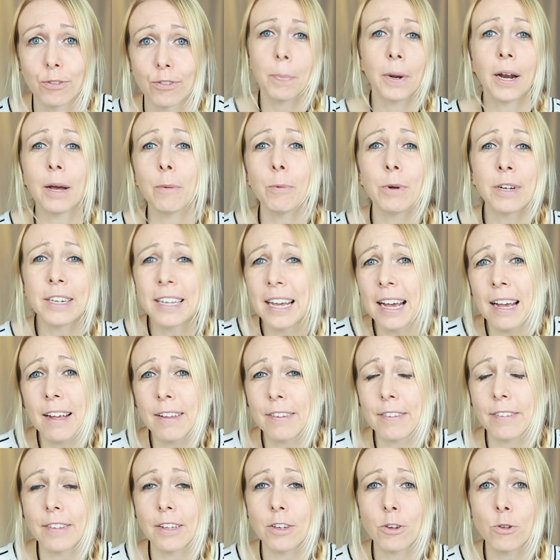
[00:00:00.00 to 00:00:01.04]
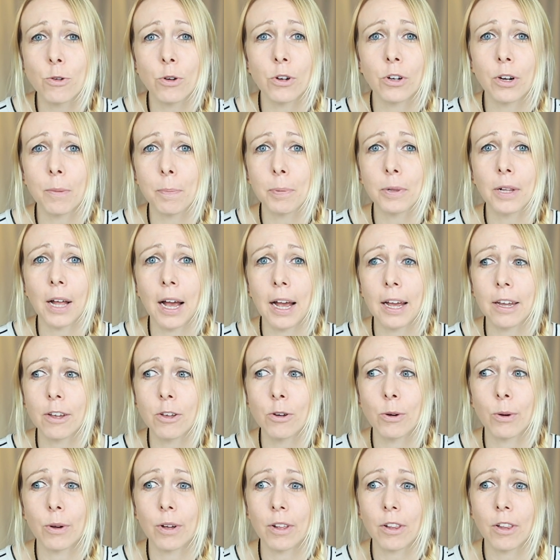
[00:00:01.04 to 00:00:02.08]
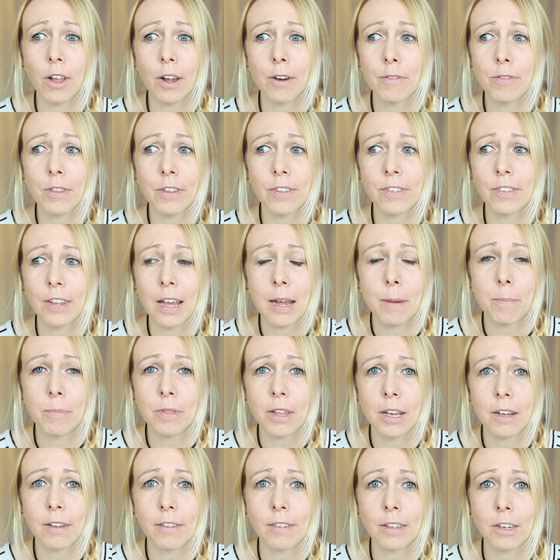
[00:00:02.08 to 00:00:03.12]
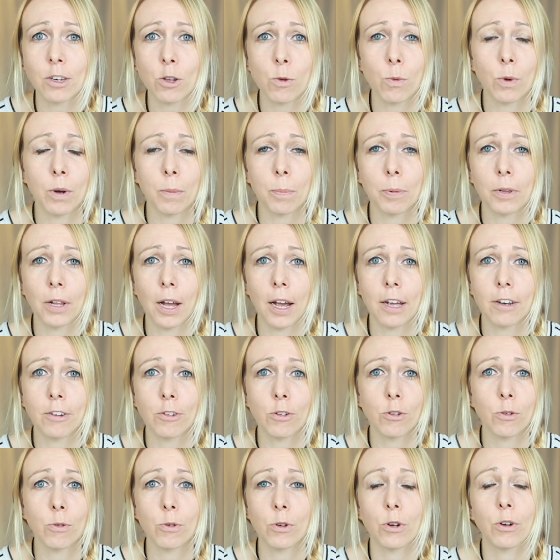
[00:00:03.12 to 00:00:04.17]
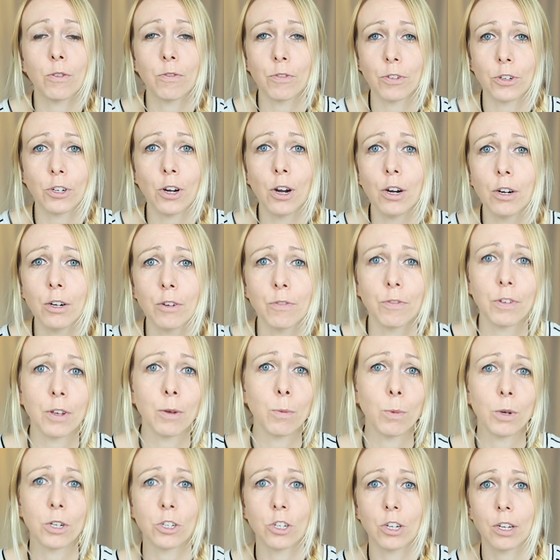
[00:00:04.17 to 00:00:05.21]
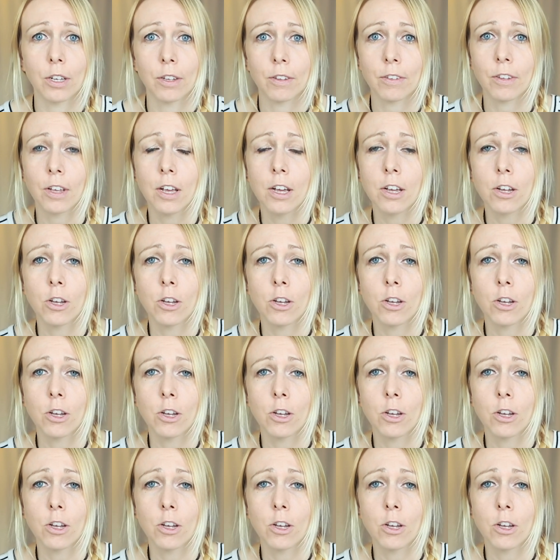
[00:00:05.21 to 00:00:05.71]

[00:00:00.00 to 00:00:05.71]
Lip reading: But I would guess that you could apply, a lot of the same things that you would apply to your photography, which is,